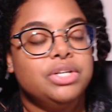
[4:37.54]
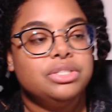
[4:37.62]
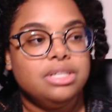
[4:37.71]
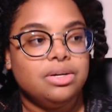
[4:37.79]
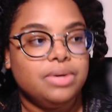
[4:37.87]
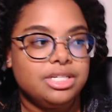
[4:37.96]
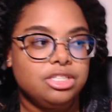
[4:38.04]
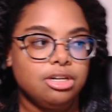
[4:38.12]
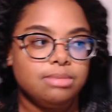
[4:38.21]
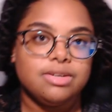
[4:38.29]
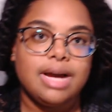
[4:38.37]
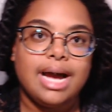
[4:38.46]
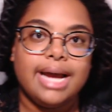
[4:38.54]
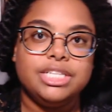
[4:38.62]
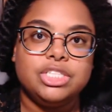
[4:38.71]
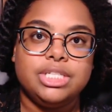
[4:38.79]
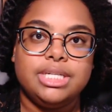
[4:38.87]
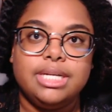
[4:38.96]
So, in terms of
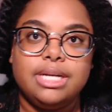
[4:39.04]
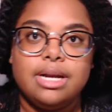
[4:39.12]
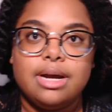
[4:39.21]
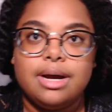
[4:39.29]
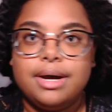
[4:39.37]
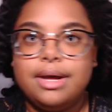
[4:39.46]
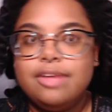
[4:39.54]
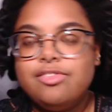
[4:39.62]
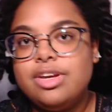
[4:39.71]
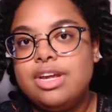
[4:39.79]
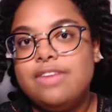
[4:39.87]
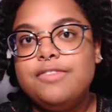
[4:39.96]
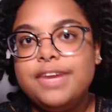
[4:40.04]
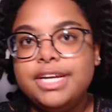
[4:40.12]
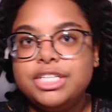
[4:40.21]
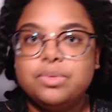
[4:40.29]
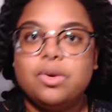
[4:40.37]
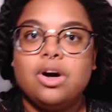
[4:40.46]
hygiene, uh, if you need
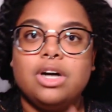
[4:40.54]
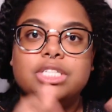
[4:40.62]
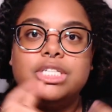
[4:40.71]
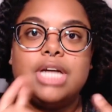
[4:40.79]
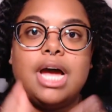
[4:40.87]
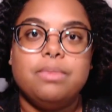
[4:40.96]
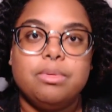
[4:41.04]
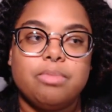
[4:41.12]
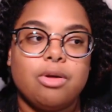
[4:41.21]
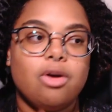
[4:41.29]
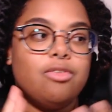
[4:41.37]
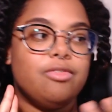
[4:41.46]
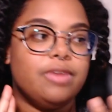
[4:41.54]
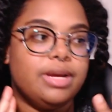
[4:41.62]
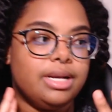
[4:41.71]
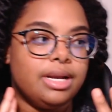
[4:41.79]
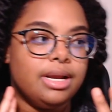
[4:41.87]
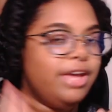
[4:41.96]
face wash, ibuprofen,
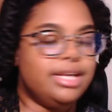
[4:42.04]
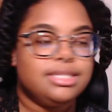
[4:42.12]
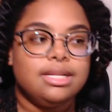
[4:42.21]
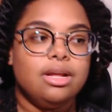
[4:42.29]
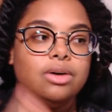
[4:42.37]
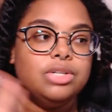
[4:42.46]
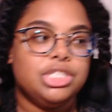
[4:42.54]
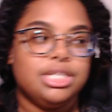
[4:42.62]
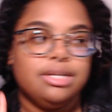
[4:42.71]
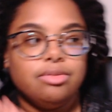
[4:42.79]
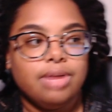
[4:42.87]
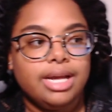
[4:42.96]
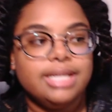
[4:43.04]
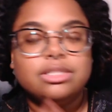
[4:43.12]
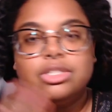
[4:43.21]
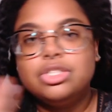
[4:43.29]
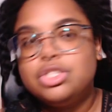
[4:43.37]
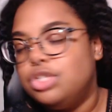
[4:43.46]
face lotion,
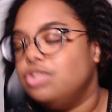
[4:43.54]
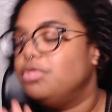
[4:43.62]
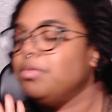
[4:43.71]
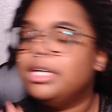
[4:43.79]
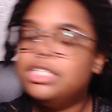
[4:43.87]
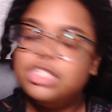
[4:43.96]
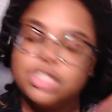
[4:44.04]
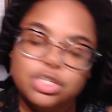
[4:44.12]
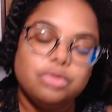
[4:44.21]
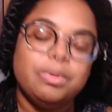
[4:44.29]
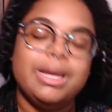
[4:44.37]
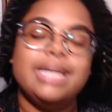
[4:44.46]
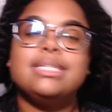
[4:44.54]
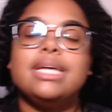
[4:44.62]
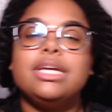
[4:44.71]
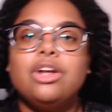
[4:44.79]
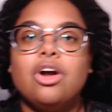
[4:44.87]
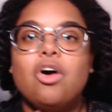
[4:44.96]
razors, toothbrush, toothpaste,
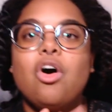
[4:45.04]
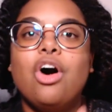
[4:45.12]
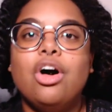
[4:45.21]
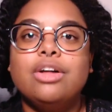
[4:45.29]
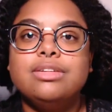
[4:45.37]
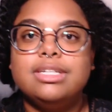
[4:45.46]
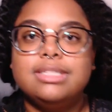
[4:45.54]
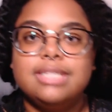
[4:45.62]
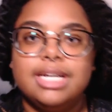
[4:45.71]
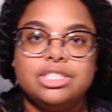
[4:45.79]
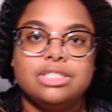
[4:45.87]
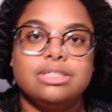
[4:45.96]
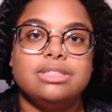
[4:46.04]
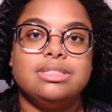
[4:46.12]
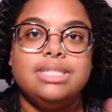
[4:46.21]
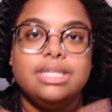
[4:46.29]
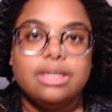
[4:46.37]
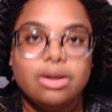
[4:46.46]
like, you know, all the essentials,
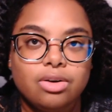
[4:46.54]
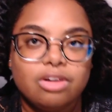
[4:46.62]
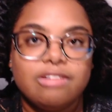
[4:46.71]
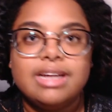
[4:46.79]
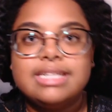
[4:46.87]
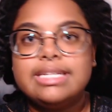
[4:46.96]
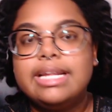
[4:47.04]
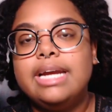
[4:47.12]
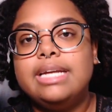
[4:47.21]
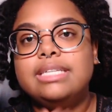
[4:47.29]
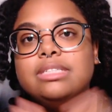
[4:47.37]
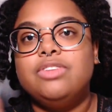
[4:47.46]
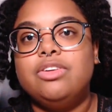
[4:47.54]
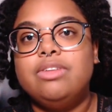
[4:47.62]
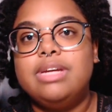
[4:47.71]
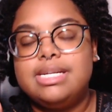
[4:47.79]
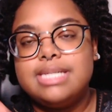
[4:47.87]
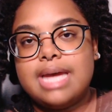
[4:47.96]
deodorant, ladies, if you
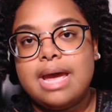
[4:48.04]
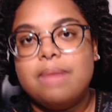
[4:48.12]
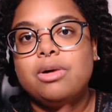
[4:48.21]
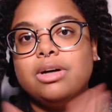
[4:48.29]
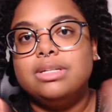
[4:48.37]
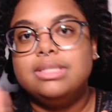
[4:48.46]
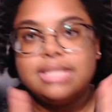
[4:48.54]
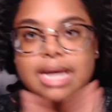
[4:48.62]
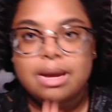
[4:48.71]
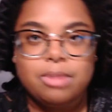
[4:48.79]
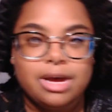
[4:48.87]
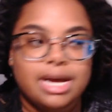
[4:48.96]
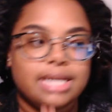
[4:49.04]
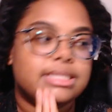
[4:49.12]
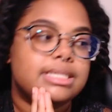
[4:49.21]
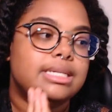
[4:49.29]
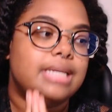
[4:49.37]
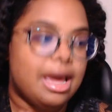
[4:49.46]
need tampons,
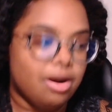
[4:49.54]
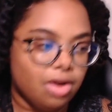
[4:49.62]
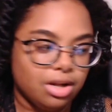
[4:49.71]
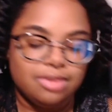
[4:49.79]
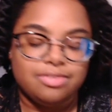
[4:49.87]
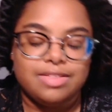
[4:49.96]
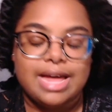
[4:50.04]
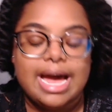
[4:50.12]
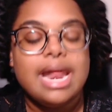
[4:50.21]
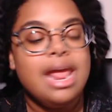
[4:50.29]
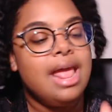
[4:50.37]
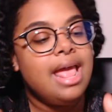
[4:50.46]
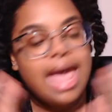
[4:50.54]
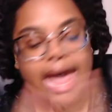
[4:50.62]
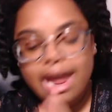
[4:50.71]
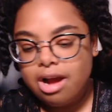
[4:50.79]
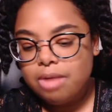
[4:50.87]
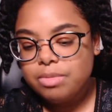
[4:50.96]
tampads, get all of that,
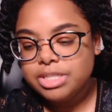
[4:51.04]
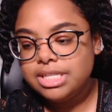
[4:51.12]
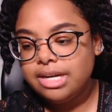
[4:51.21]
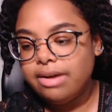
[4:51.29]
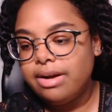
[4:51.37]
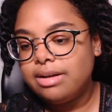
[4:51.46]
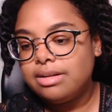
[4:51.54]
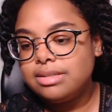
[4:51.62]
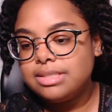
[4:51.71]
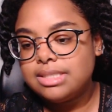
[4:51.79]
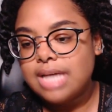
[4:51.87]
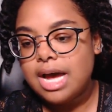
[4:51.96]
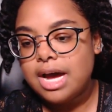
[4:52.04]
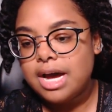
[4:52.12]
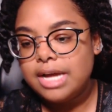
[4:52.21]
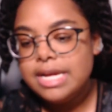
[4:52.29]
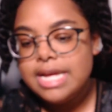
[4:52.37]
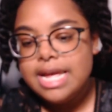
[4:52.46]
hair materials.
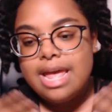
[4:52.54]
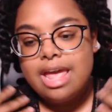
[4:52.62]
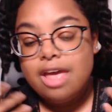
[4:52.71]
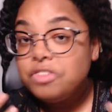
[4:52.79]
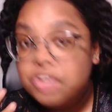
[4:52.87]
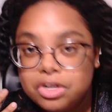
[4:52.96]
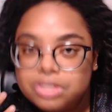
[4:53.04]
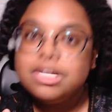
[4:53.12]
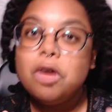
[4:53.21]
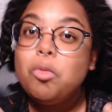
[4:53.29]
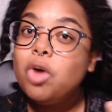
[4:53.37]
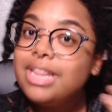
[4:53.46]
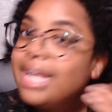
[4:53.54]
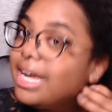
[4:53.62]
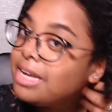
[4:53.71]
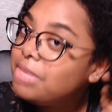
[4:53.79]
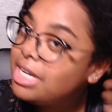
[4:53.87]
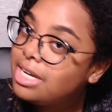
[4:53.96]
Uh, if you're someone
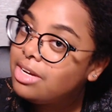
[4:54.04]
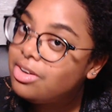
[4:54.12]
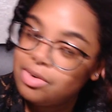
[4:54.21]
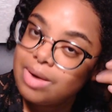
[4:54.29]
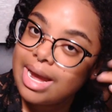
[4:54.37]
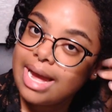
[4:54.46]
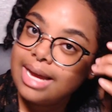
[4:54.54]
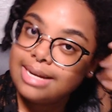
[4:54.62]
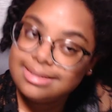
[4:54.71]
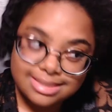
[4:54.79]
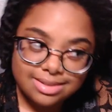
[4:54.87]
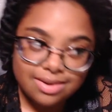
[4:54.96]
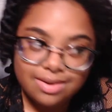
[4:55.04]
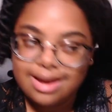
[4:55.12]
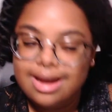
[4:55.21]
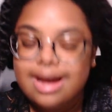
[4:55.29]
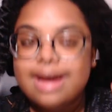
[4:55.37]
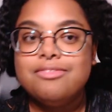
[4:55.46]
like me who has
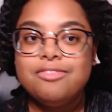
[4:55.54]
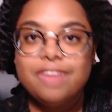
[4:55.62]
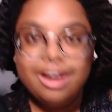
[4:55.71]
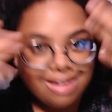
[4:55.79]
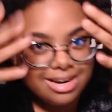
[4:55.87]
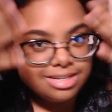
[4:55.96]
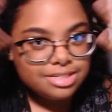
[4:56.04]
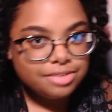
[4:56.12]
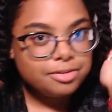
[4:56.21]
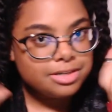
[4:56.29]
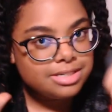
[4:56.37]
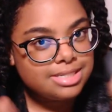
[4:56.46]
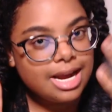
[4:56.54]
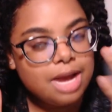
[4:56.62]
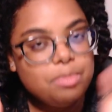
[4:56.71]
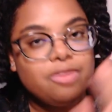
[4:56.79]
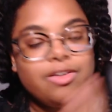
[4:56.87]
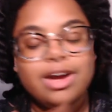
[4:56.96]
a very different
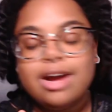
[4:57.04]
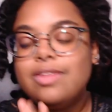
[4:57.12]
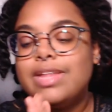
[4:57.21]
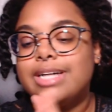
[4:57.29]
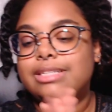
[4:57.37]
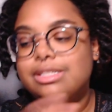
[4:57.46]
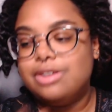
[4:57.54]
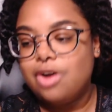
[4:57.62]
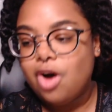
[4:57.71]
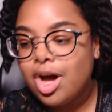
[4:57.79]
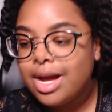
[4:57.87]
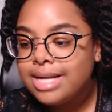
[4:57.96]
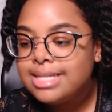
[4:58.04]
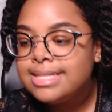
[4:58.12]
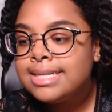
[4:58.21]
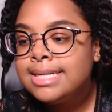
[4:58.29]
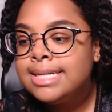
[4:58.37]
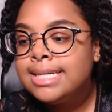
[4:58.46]
type of hair that's not
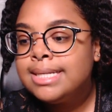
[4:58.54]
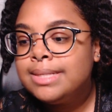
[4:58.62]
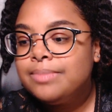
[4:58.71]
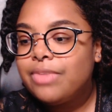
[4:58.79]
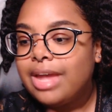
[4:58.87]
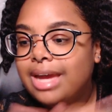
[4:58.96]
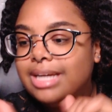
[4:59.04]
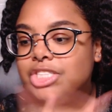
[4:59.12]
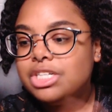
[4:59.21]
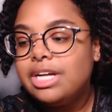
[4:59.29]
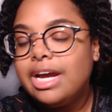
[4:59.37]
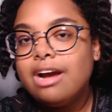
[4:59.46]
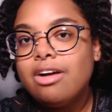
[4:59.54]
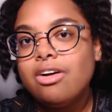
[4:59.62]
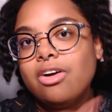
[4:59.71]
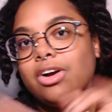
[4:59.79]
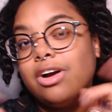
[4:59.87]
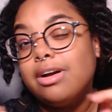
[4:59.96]
Asian hair
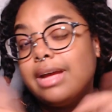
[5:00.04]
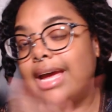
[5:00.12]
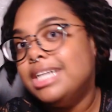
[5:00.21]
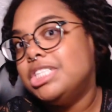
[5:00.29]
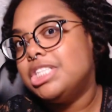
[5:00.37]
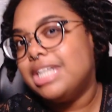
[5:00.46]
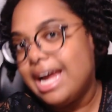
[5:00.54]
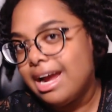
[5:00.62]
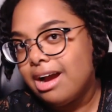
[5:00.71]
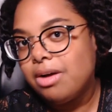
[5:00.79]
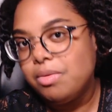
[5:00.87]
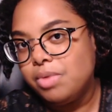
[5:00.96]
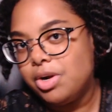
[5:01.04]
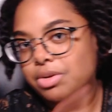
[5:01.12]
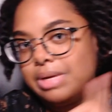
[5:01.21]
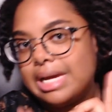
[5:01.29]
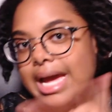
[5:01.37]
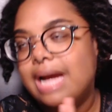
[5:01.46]
or Caucasian hair, where
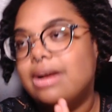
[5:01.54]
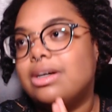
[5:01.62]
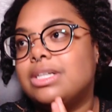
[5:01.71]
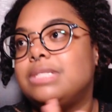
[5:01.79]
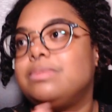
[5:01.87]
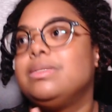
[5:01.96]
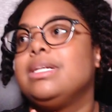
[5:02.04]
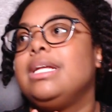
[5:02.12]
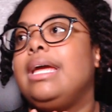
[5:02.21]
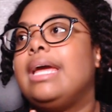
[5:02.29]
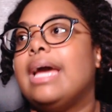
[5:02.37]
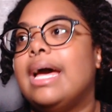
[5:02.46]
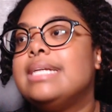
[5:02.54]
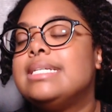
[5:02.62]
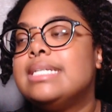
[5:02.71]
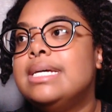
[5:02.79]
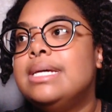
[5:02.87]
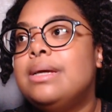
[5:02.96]
you cannot really get
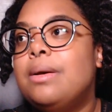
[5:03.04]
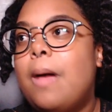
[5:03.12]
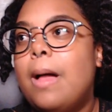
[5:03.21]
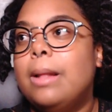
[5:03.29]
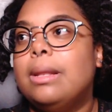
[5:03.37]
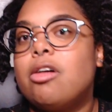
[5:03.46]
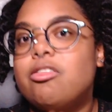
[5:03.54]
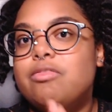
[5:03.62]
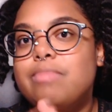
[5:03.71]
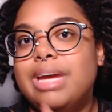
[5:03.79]
a lot of